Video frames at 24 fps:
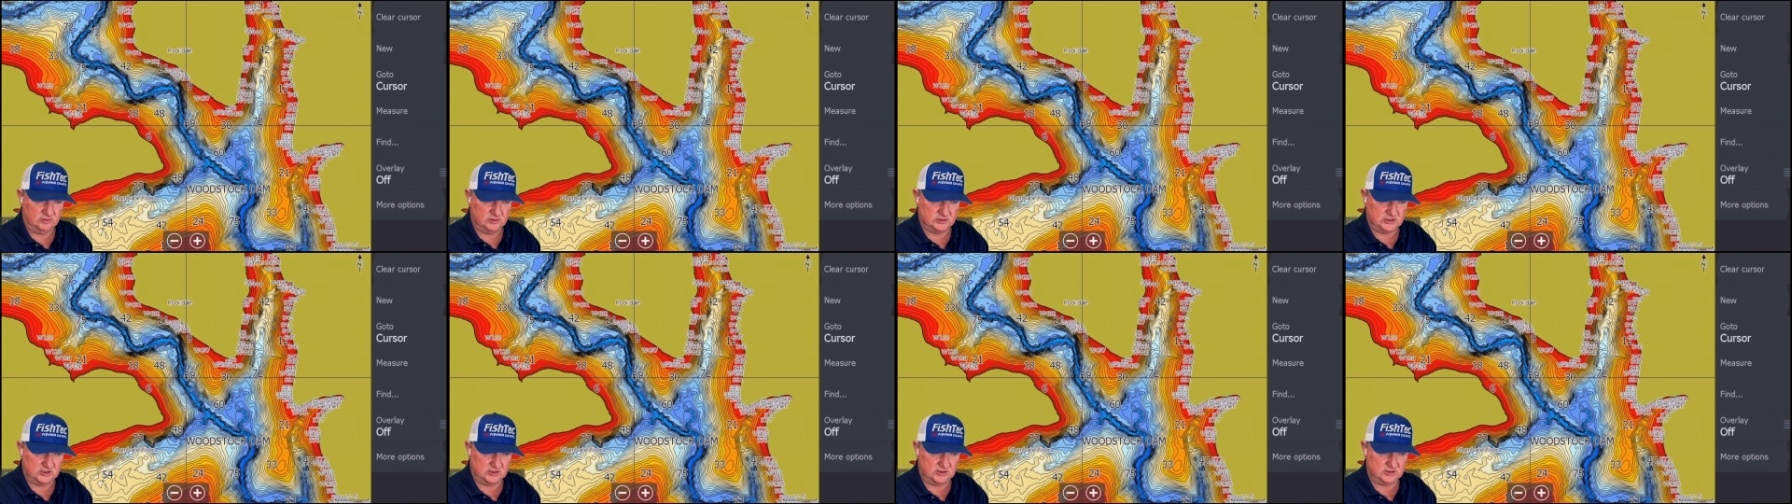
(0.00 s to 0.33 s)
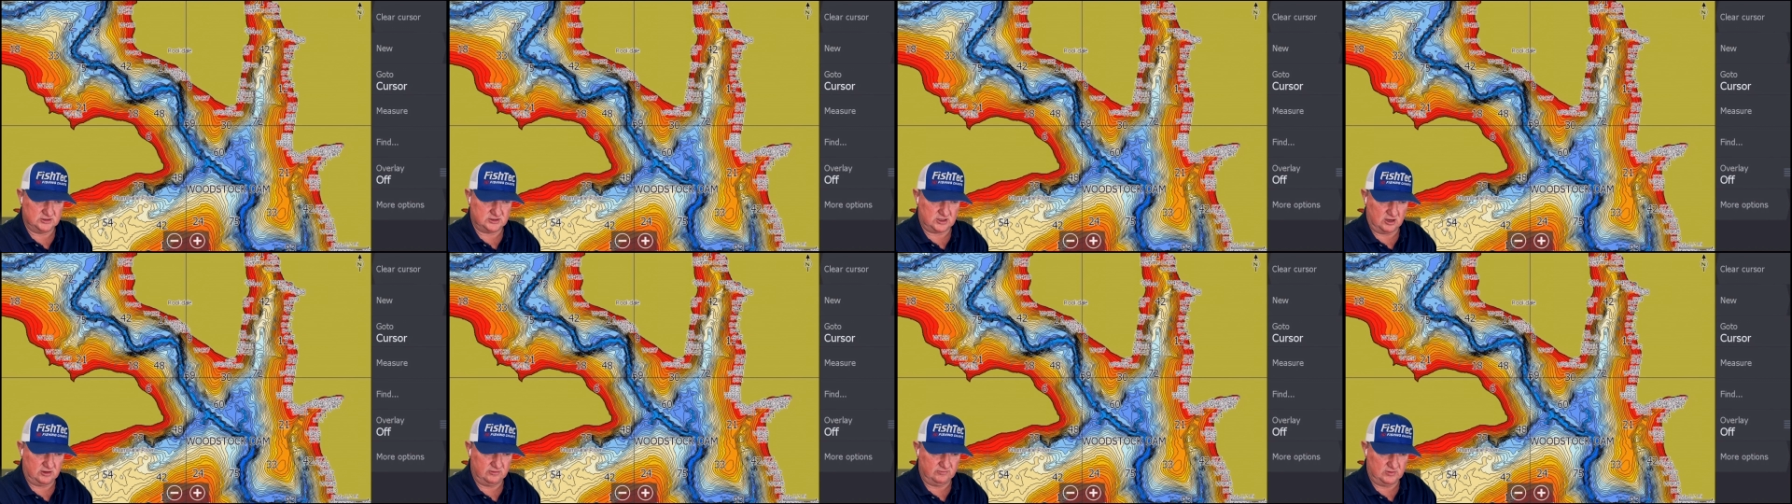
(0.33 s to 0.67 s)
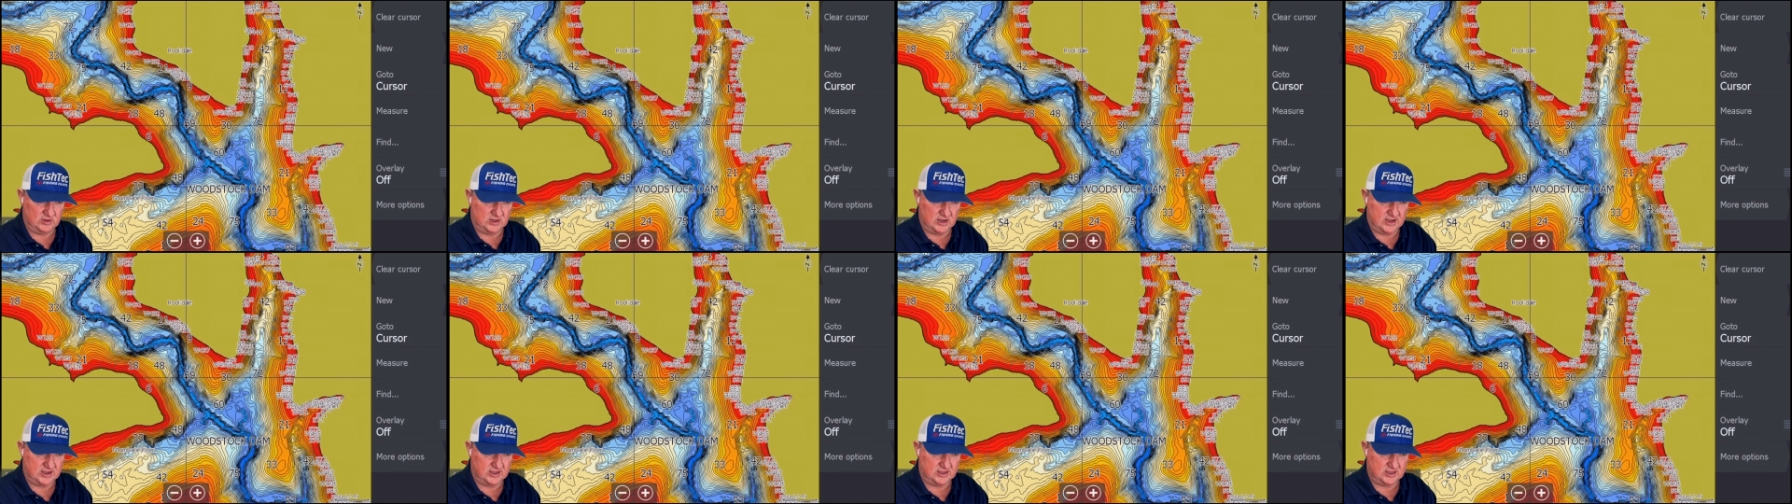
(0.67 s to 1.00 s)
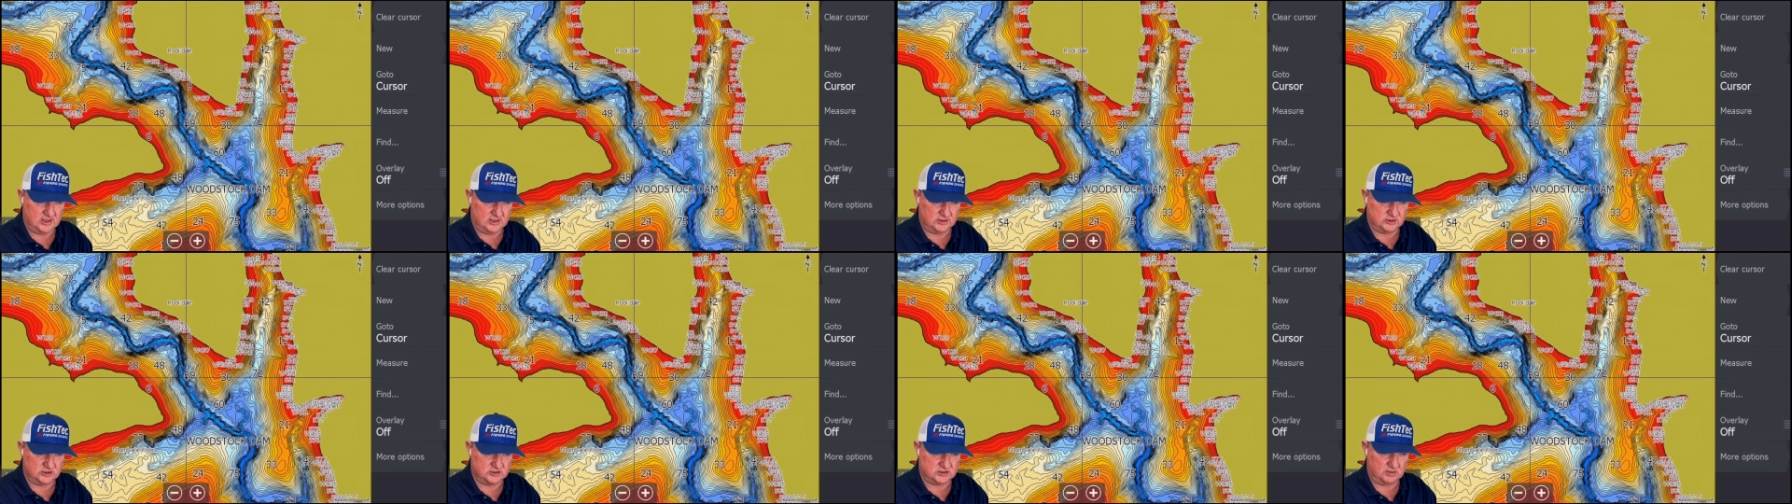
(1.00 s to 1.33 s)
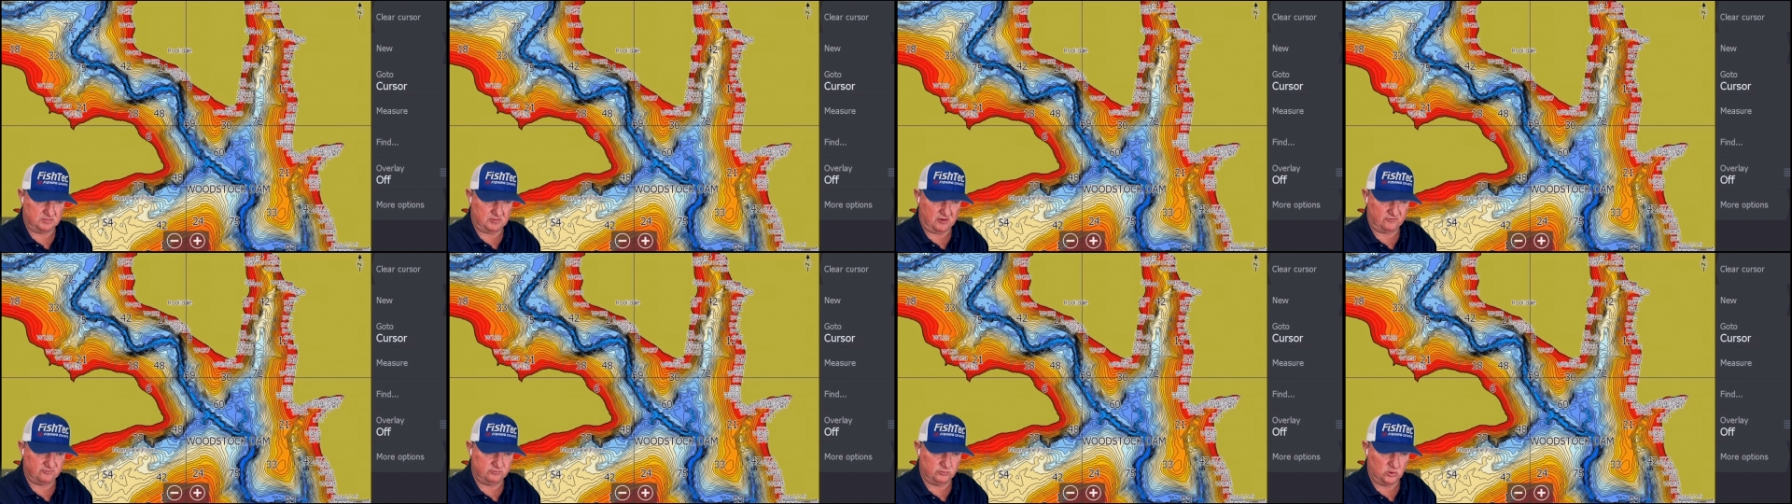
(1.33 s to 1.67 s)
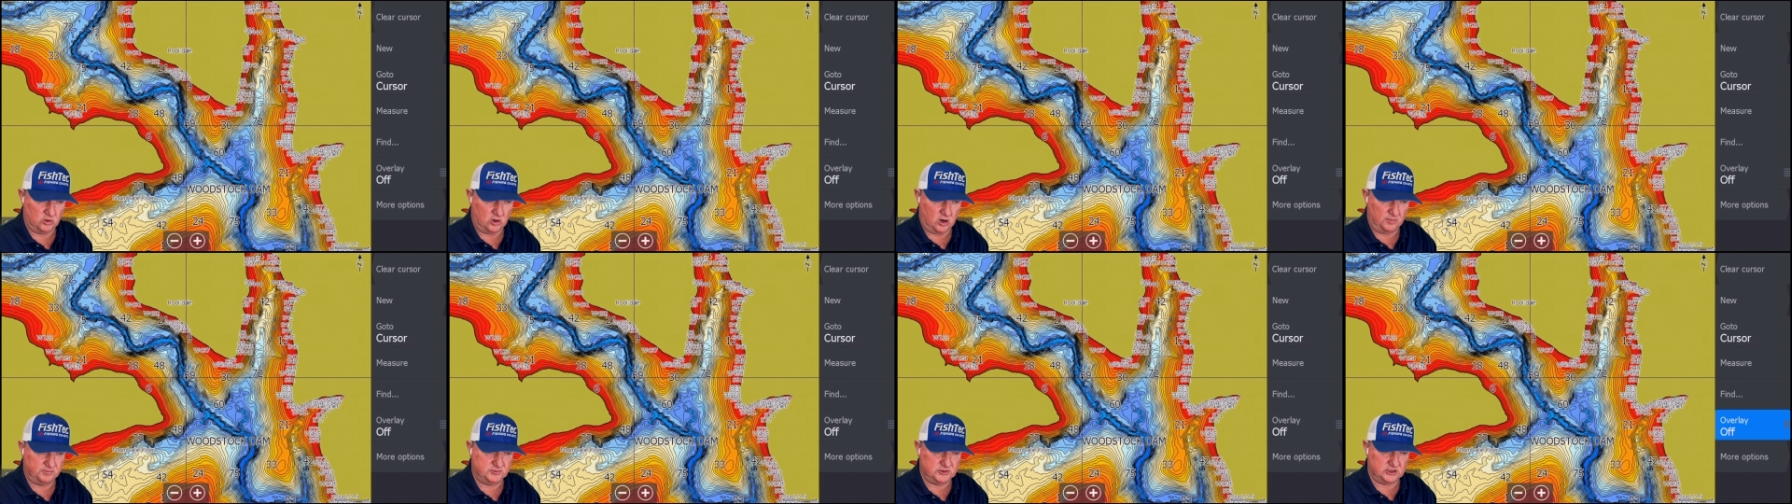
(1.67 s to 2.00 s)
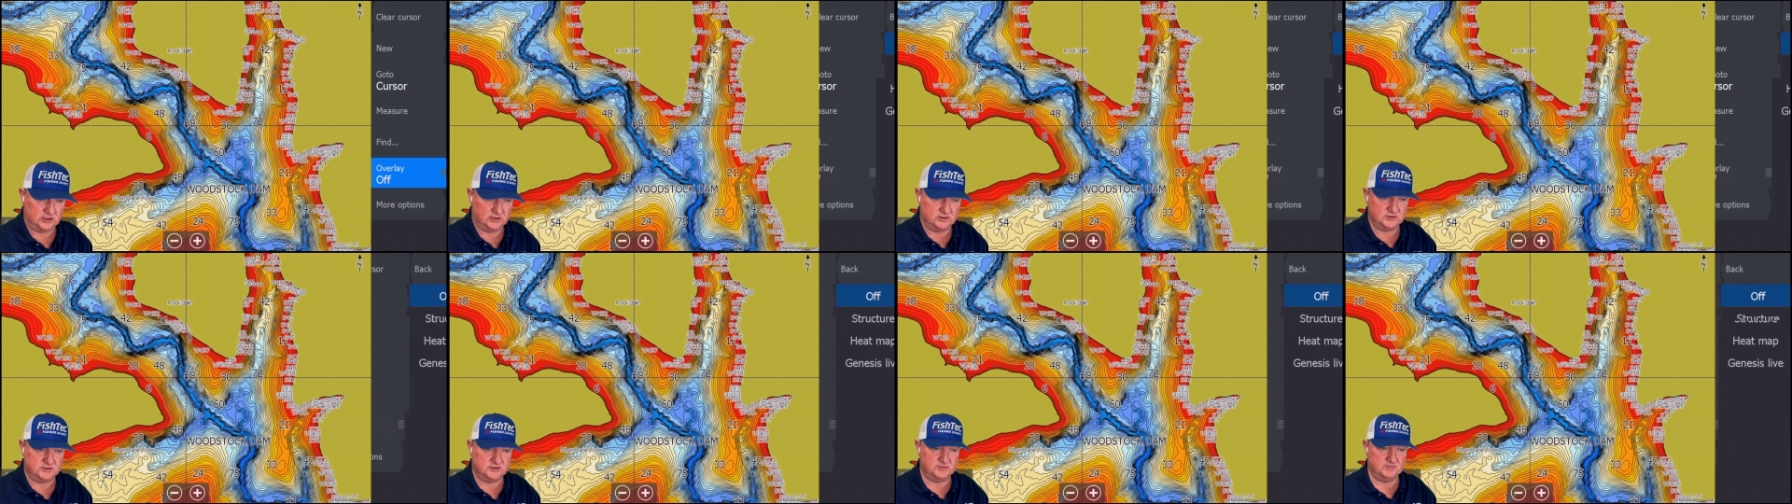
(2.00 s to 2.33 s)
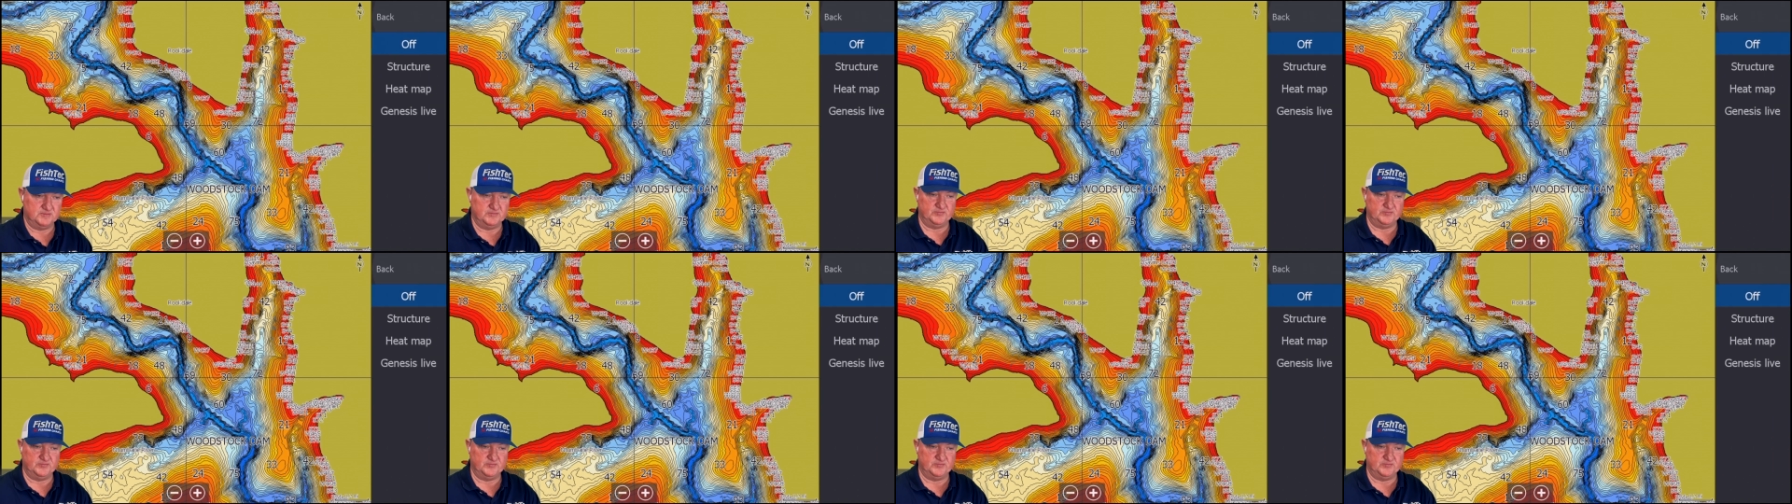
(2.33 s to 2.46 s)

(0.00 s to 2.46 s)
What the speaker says: You see this overlay here just above more options?